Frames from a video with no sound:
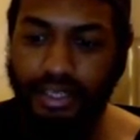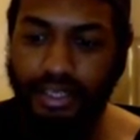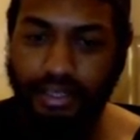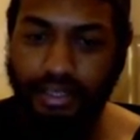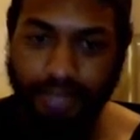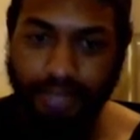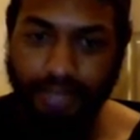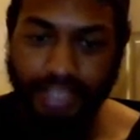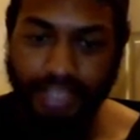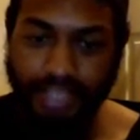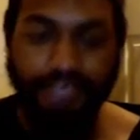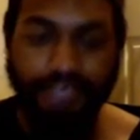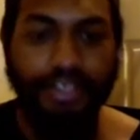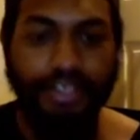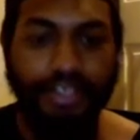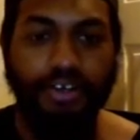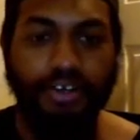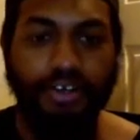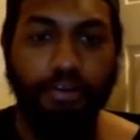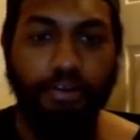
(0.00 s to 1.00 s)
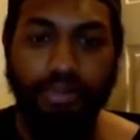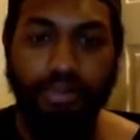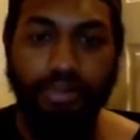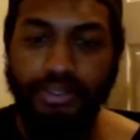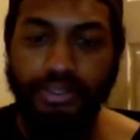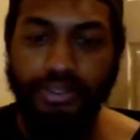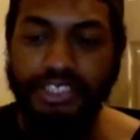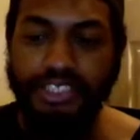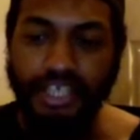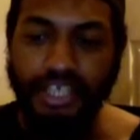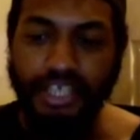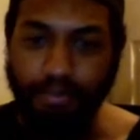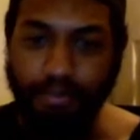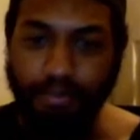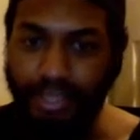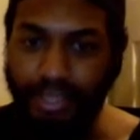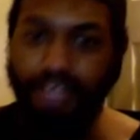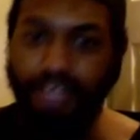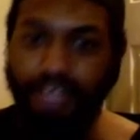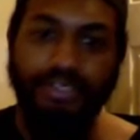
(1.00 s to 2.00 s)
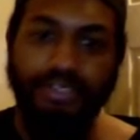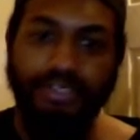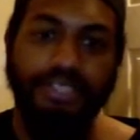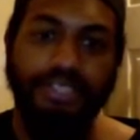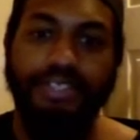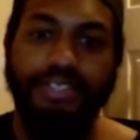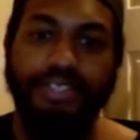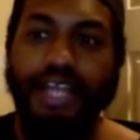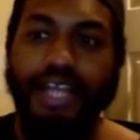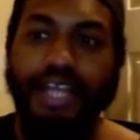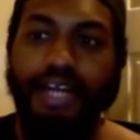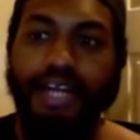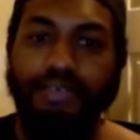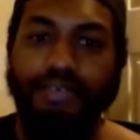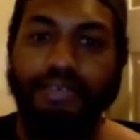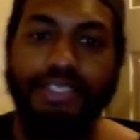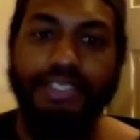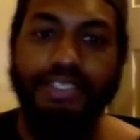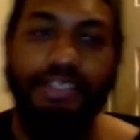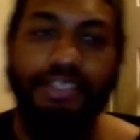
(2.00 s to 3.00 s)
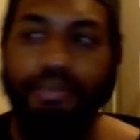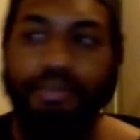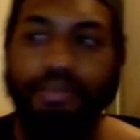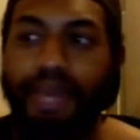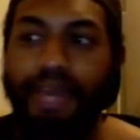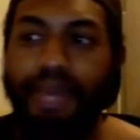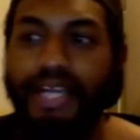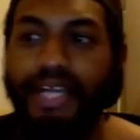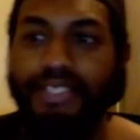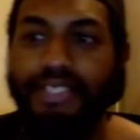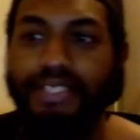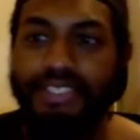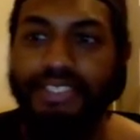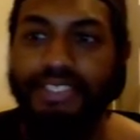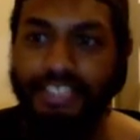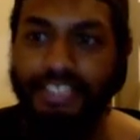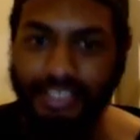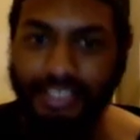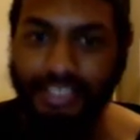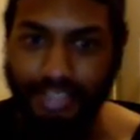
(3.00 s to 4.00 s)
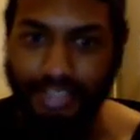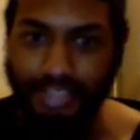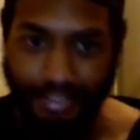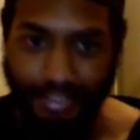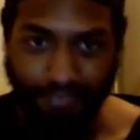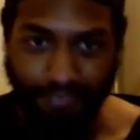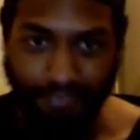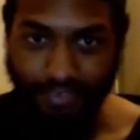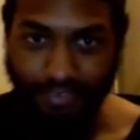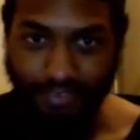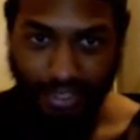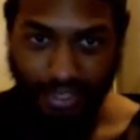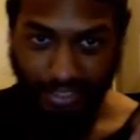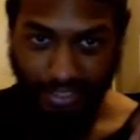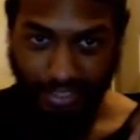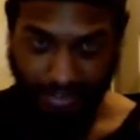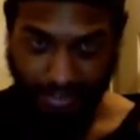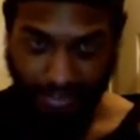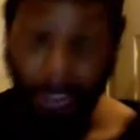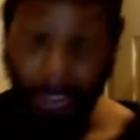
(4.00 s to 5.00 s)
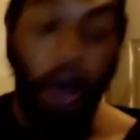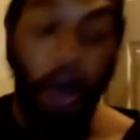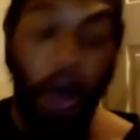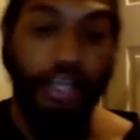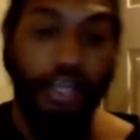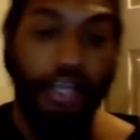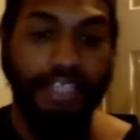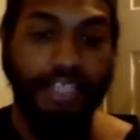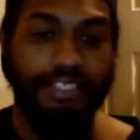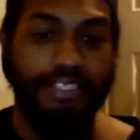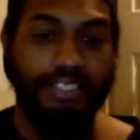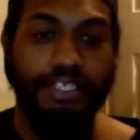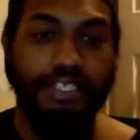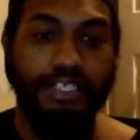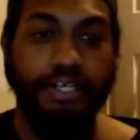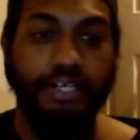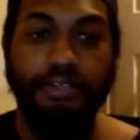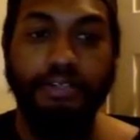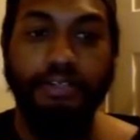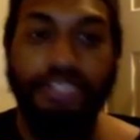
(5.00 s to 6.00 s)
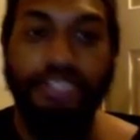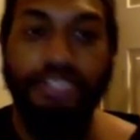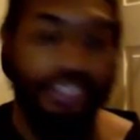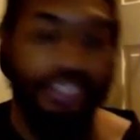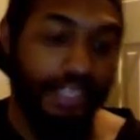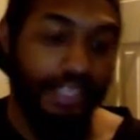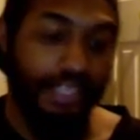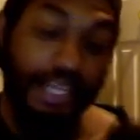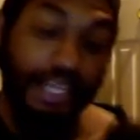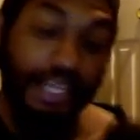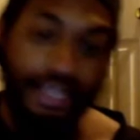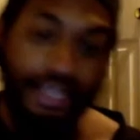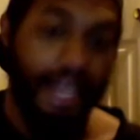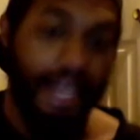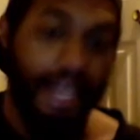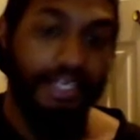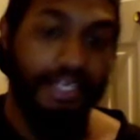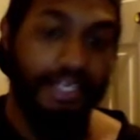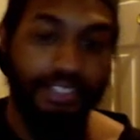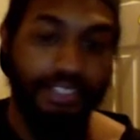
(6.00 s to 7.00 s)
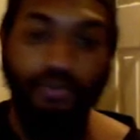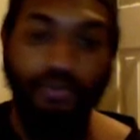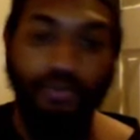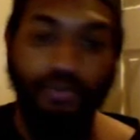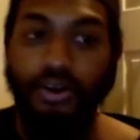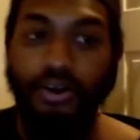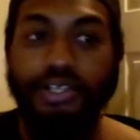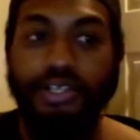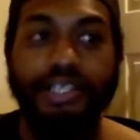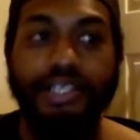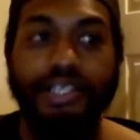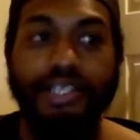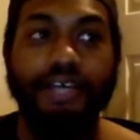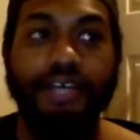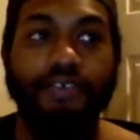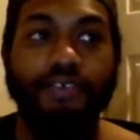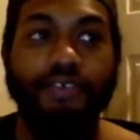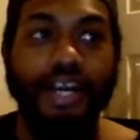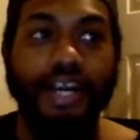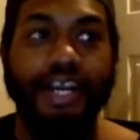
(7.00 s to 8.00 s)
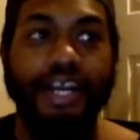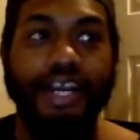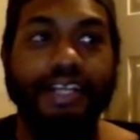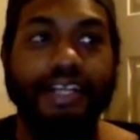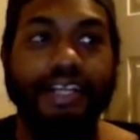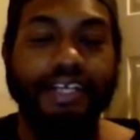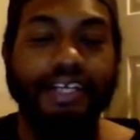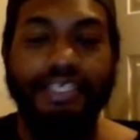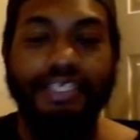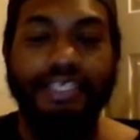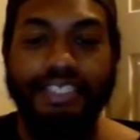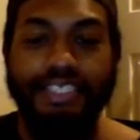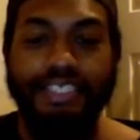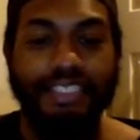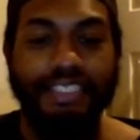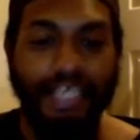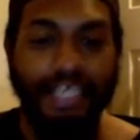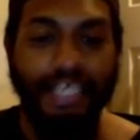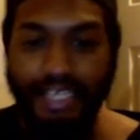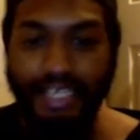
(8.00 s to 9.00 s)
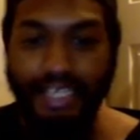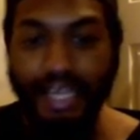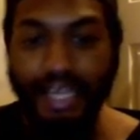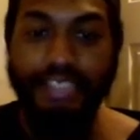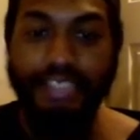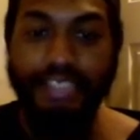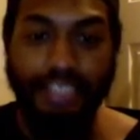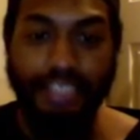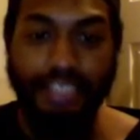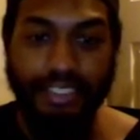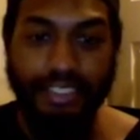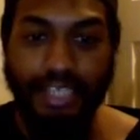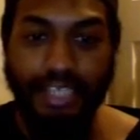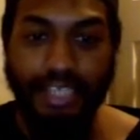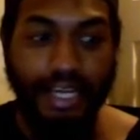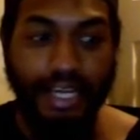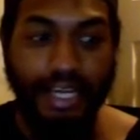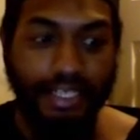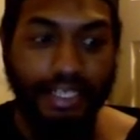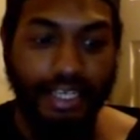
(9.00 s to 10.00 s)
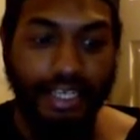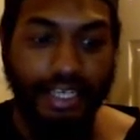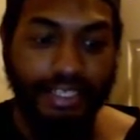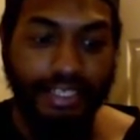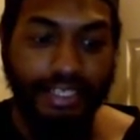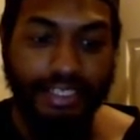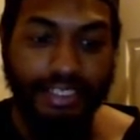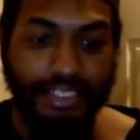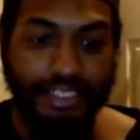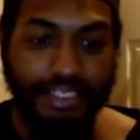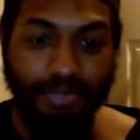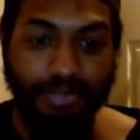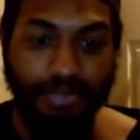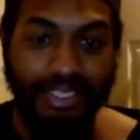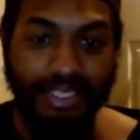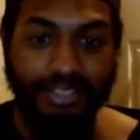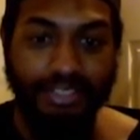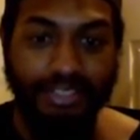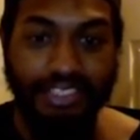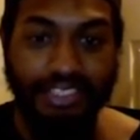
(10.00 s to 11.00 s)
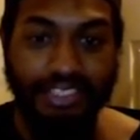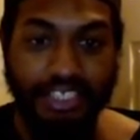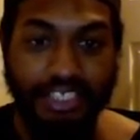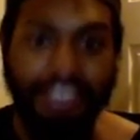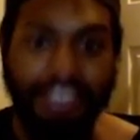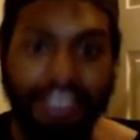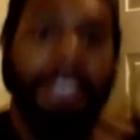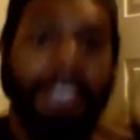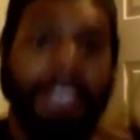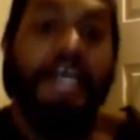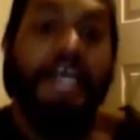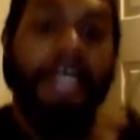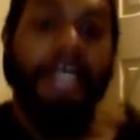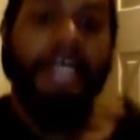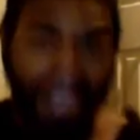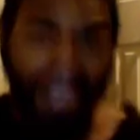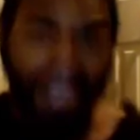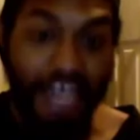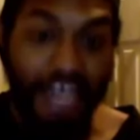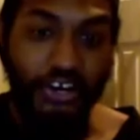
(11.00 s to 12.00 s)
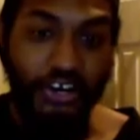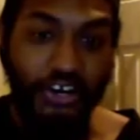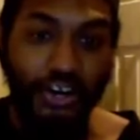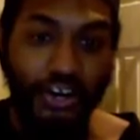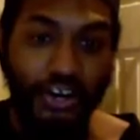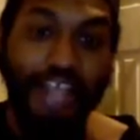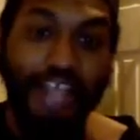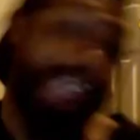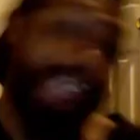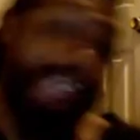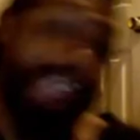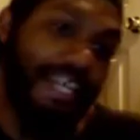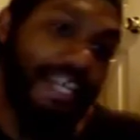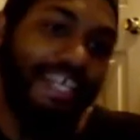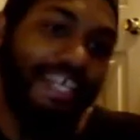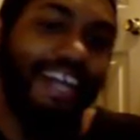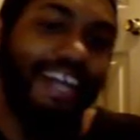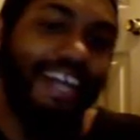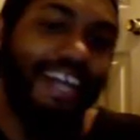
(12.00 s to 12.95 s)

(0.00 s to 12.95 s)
Because of how they were approaching it. Peter was going at it really diplomatically, just kind of talking to the ghost, and then that doesn't work, and then Ray says that he has an idea, and the idea is basically just get her, and then